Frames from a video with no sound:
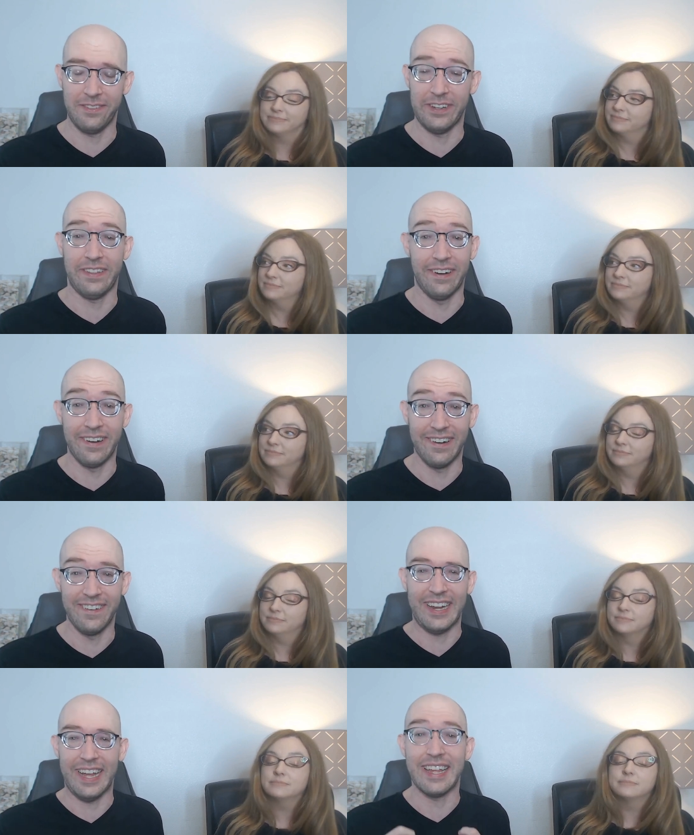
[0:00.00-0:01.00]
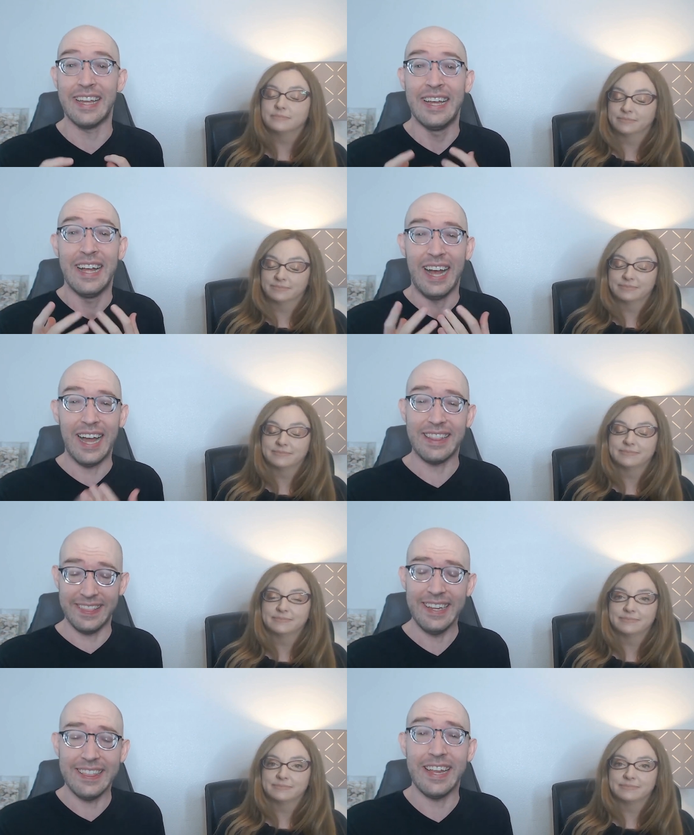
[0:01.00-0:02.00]
Speaker 1: with her. Like I, I
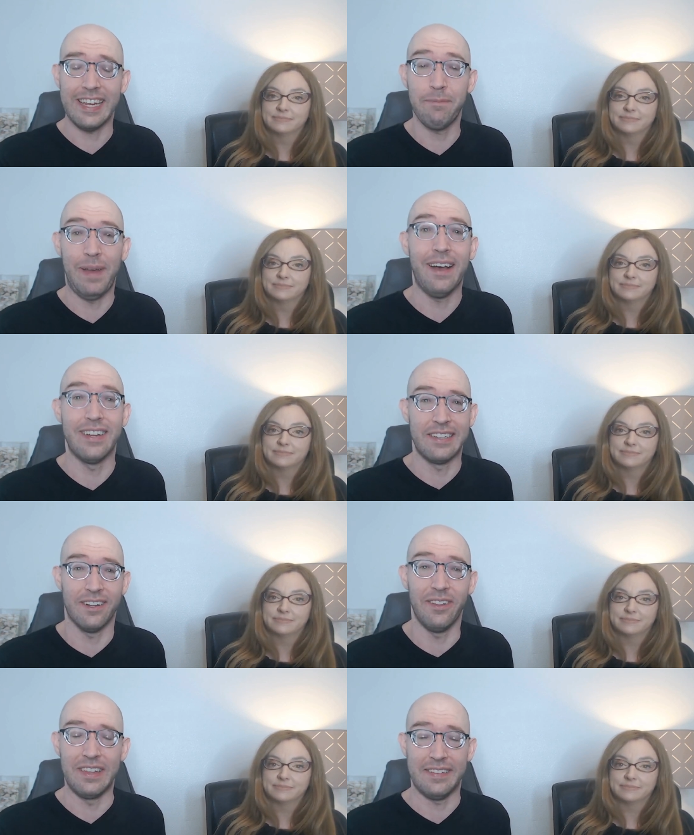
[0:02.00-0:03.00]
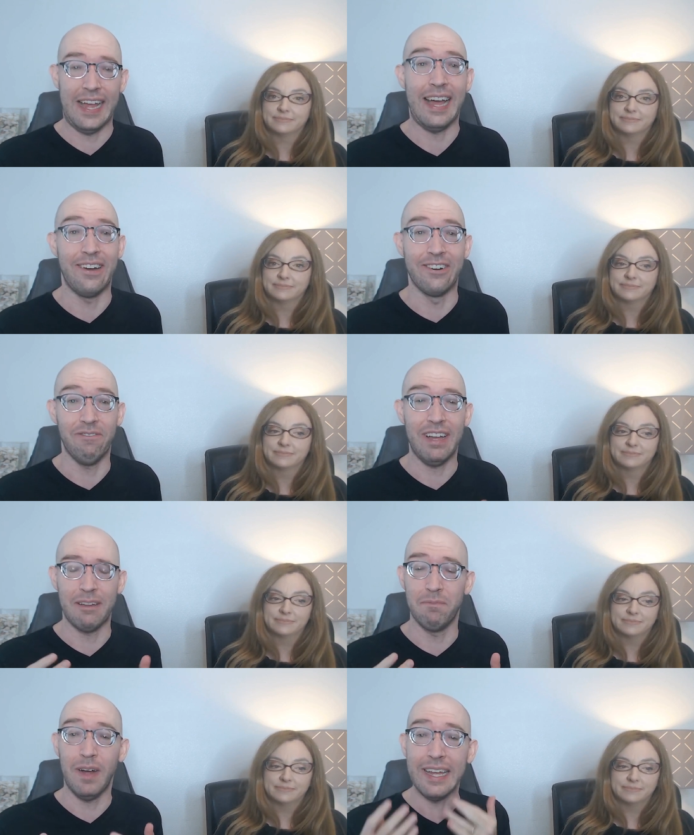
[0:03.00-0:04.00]
think they can balance all this out.
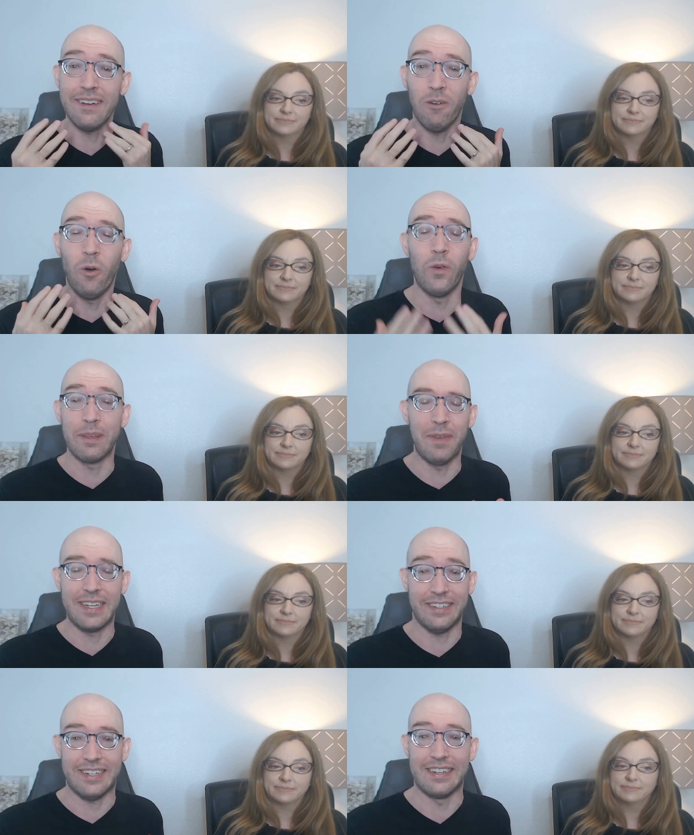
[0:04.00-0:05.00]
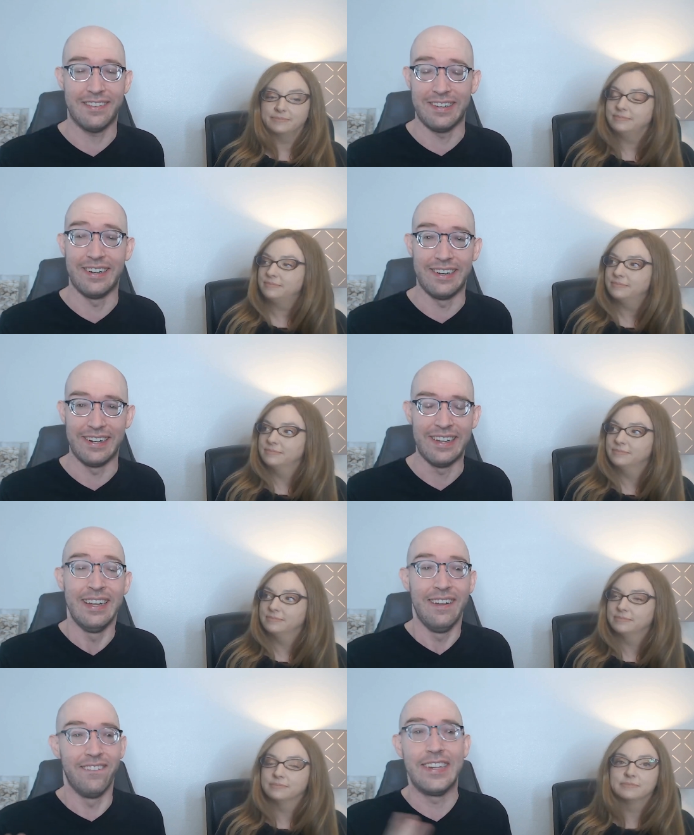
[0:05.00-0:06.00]
My my only major concern
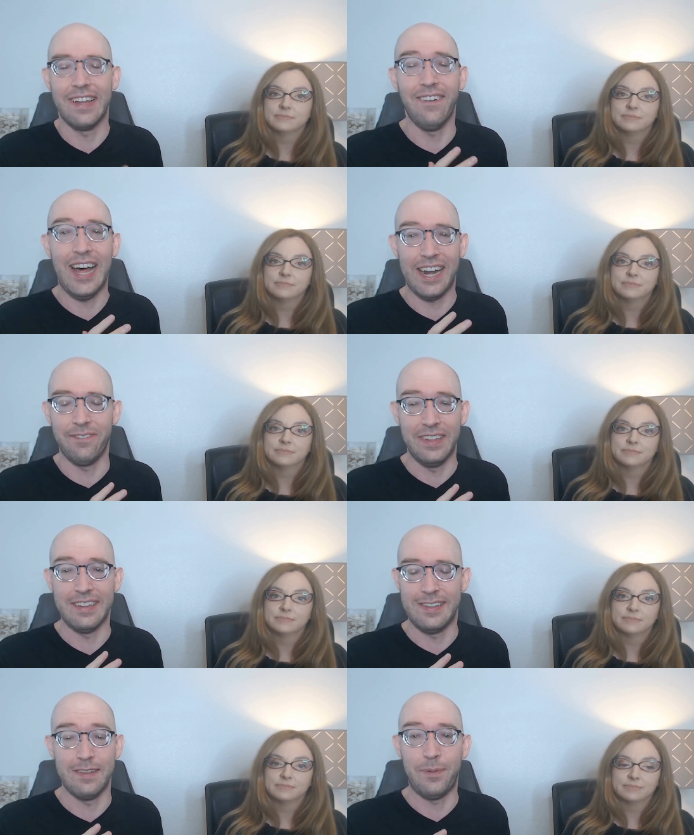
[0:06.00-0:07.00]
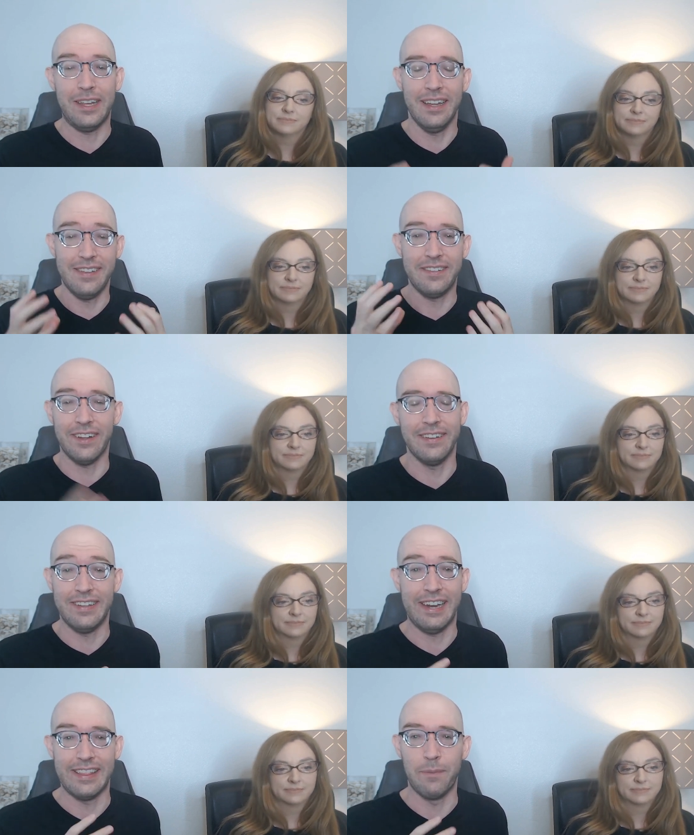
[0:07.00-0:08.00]
with a lot of this is because it's all
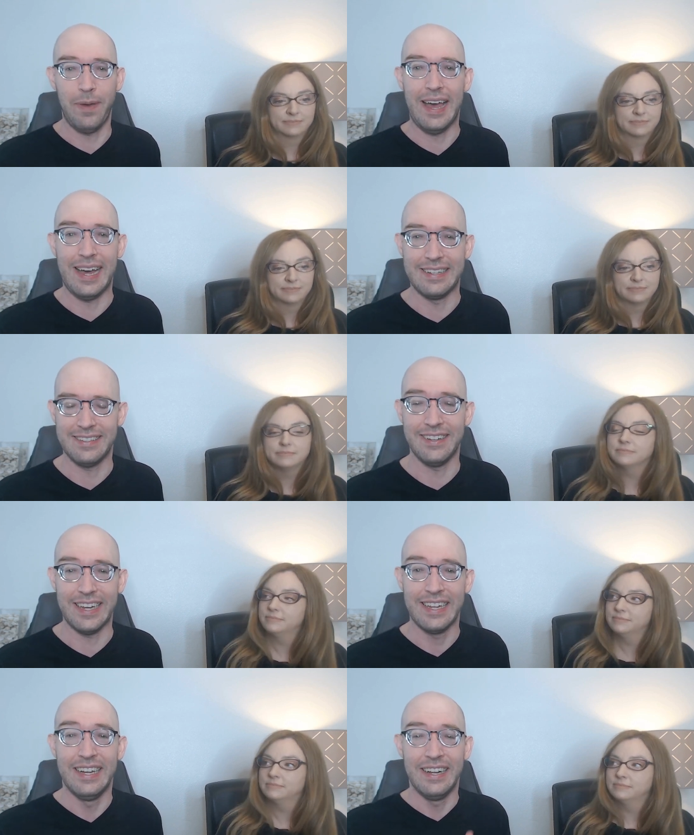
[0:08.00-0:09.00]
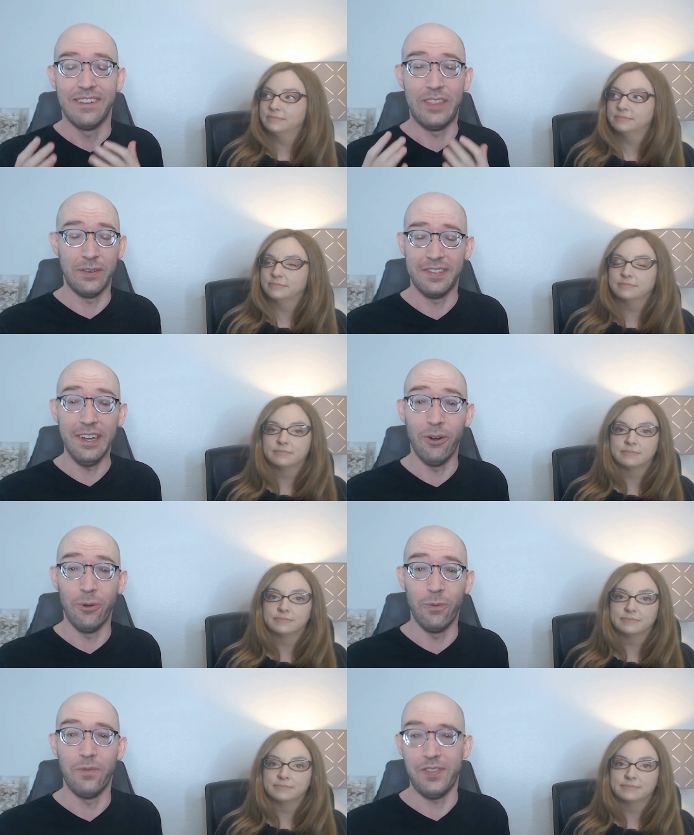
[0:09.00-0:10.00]
set in the past. Like there's
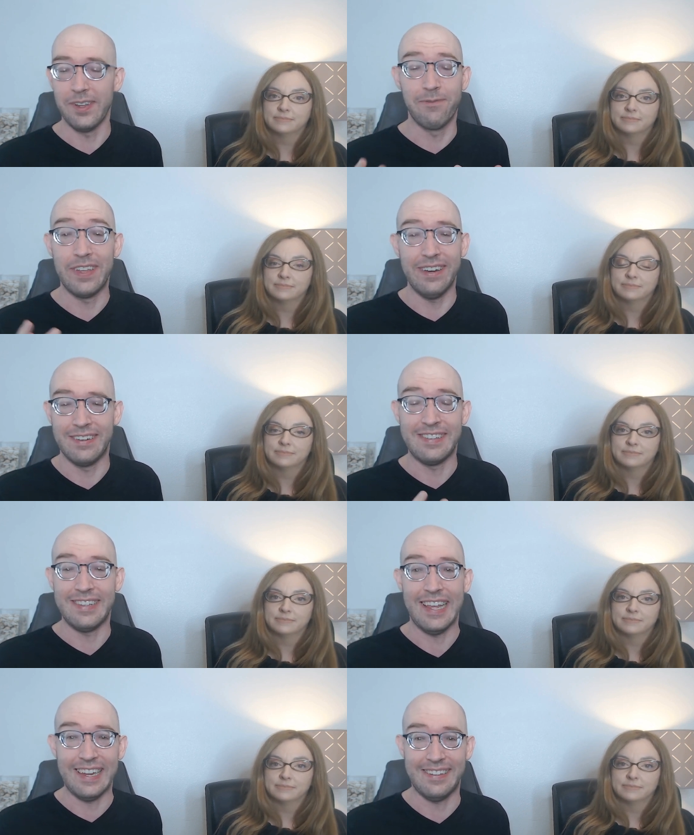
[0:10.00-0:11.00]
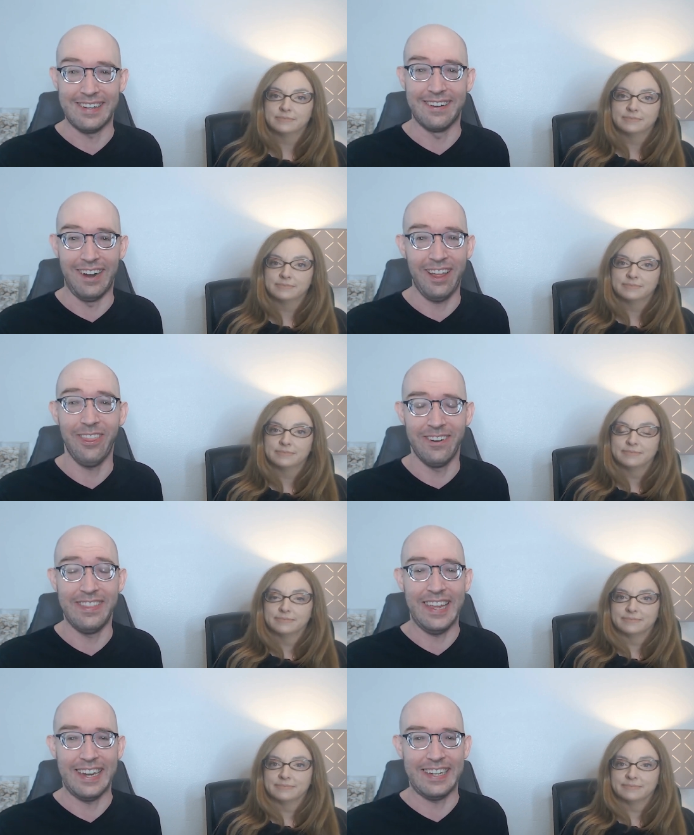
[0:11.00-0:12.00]
no severe stakes here other
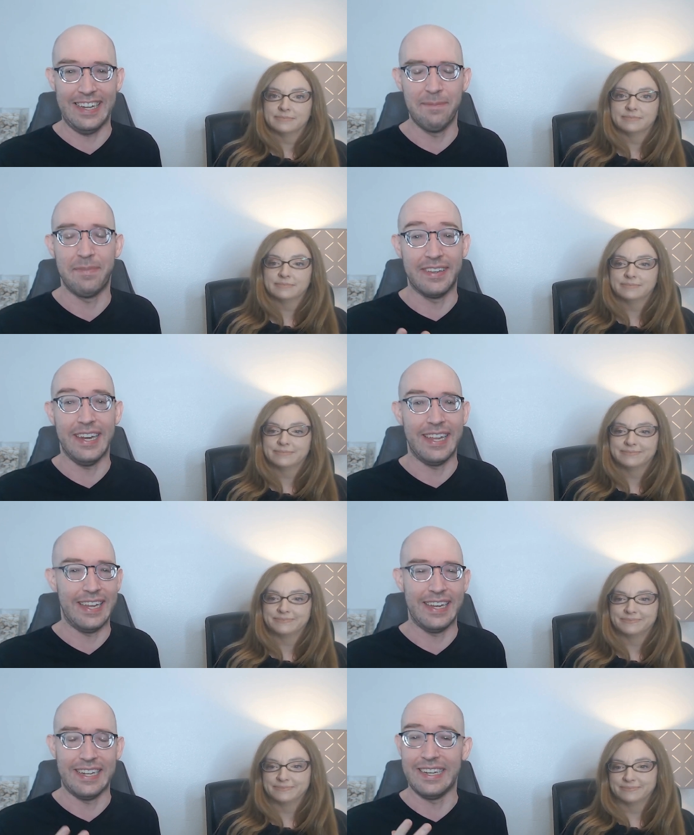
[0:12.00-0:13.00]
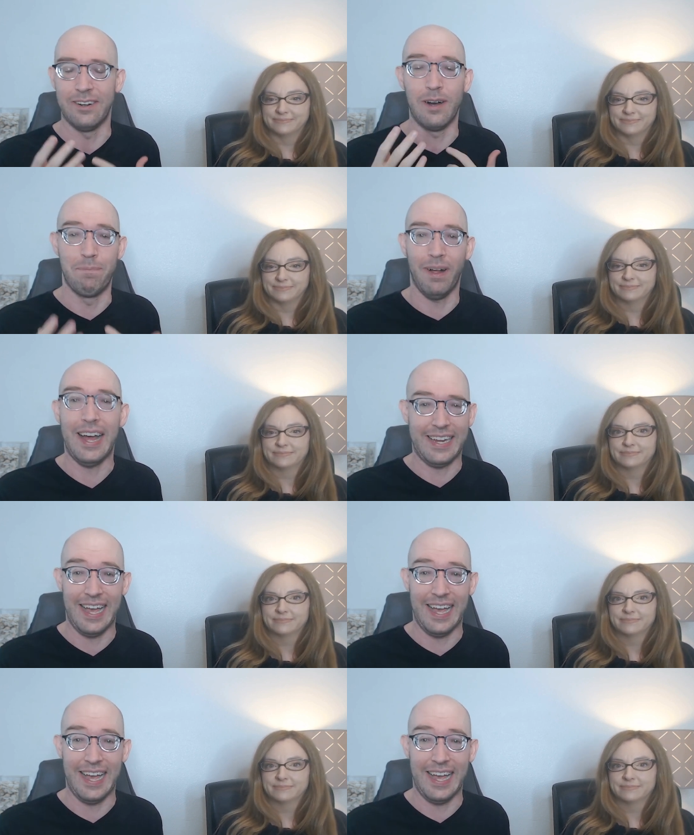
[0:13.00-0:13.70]
than Gibbs getting, you know, a black